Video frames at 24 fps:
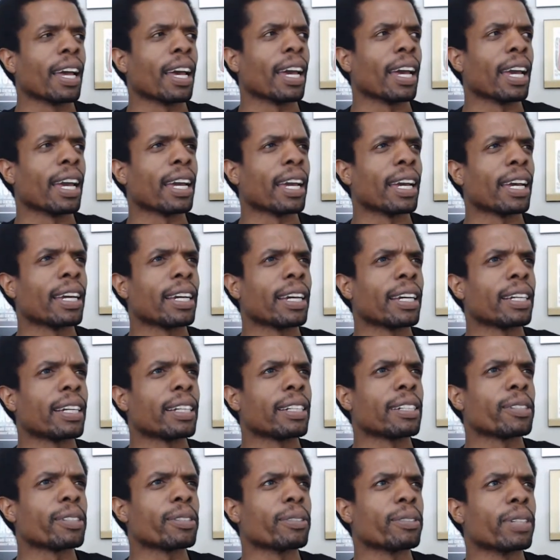
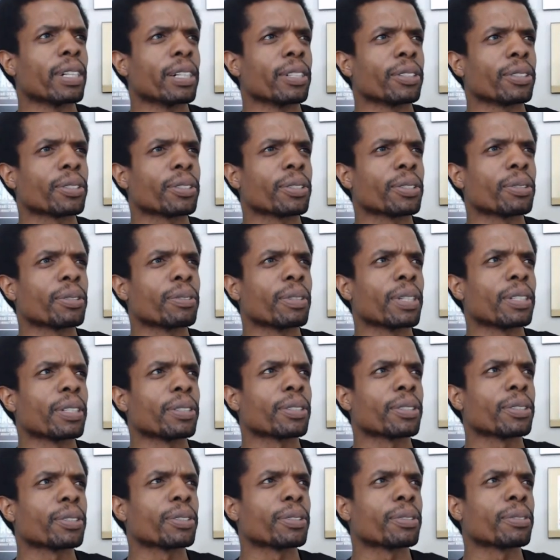And who else? Who
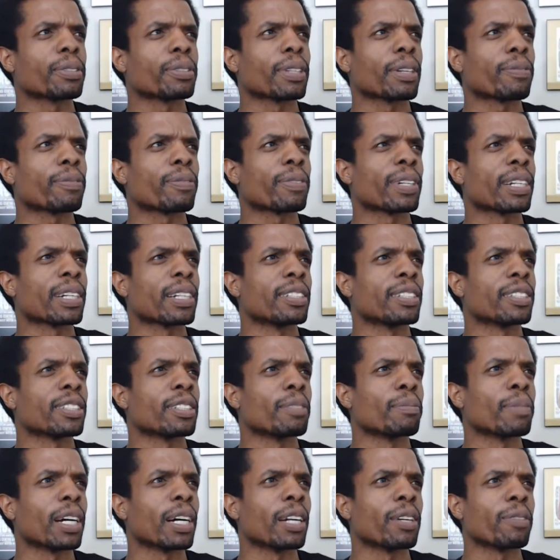else? forgetting
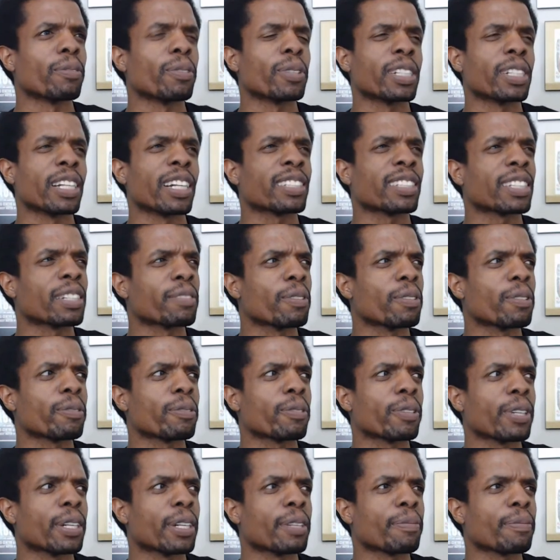somebody. Did I say
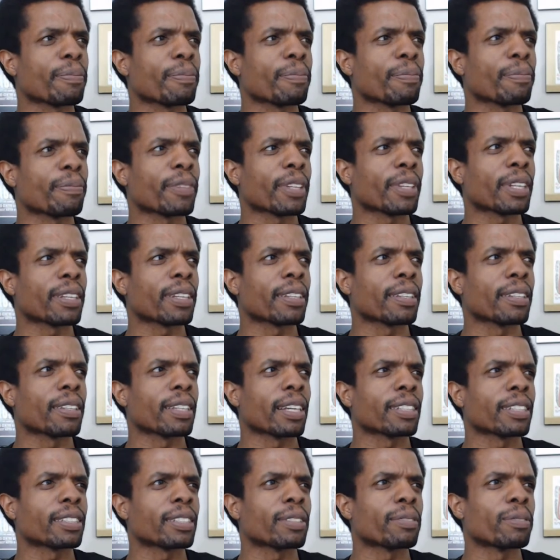Wolverine? I
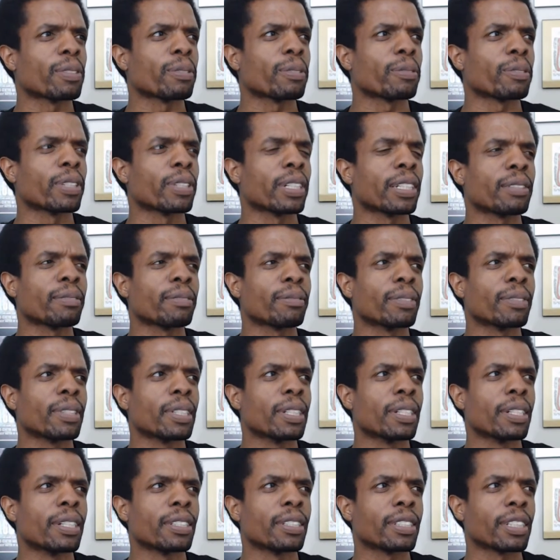think I said Wolverine.
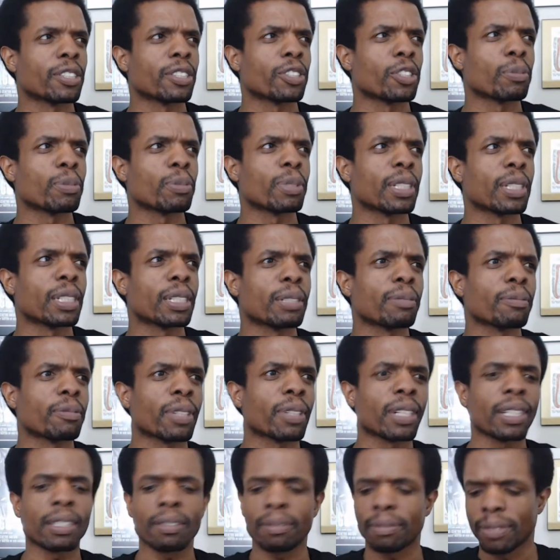I said Jubilee,
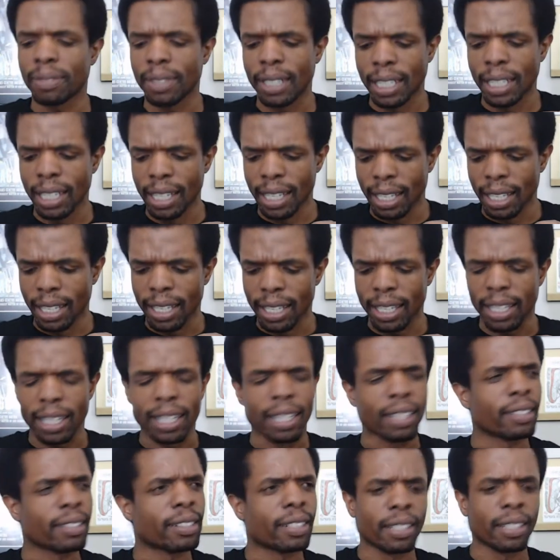right?
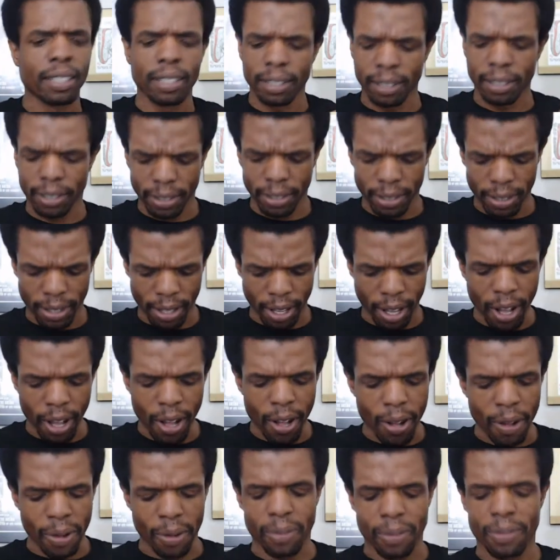Yeah.
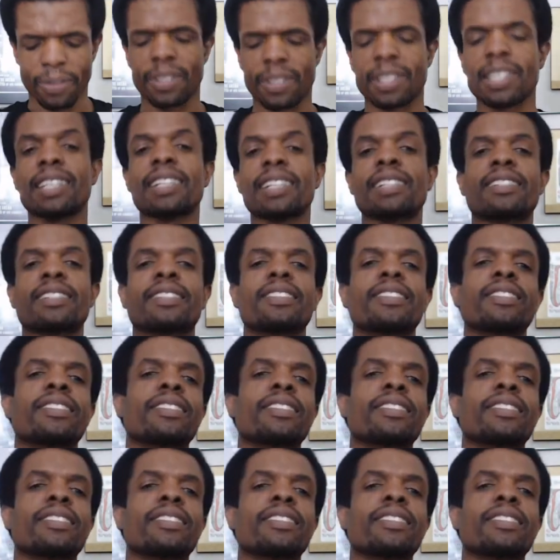Oh, this.